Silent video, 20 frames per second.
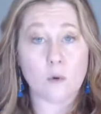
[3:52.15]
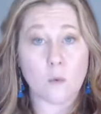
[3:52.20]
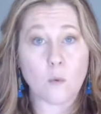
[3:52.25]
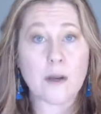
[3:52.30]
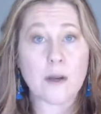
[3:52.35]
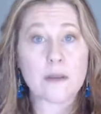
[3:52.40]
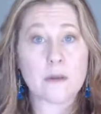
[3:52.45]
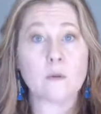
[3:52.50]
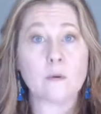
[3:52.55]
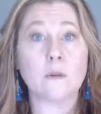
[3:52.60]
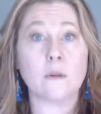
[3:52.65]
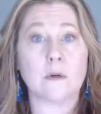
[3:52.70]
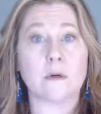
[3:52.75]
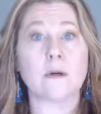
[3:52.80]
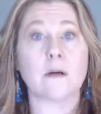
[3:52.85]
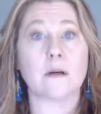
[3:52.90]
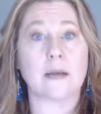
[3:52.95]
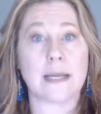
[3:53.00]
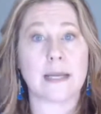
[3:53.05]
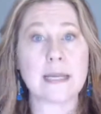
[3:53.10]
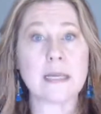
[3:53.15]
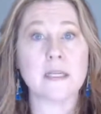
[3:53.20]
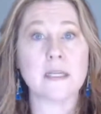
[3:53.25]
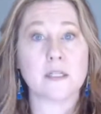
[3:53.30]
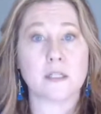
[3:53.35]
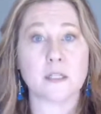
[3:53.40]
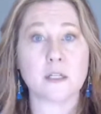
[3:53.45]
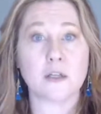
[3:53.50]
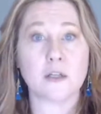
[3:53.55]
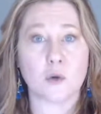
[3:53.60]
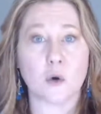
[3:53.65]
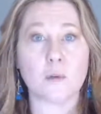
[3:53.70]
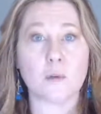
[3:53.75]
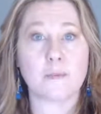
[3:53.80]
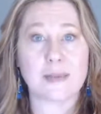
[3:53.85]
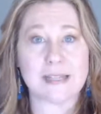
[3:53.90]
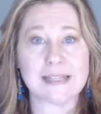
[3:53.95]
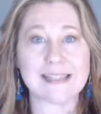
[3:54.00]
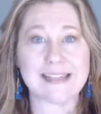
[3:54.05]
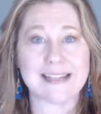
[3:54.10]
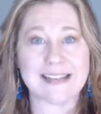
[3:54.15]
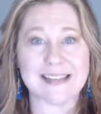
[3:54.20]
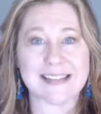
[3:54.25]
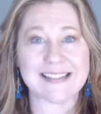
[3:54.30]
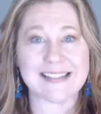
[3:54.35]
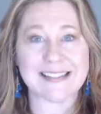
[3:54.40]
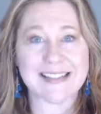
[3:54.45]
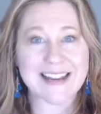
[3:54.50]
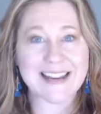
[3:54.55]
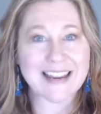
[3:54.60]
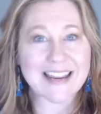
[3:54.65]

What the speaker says: what you learn into your business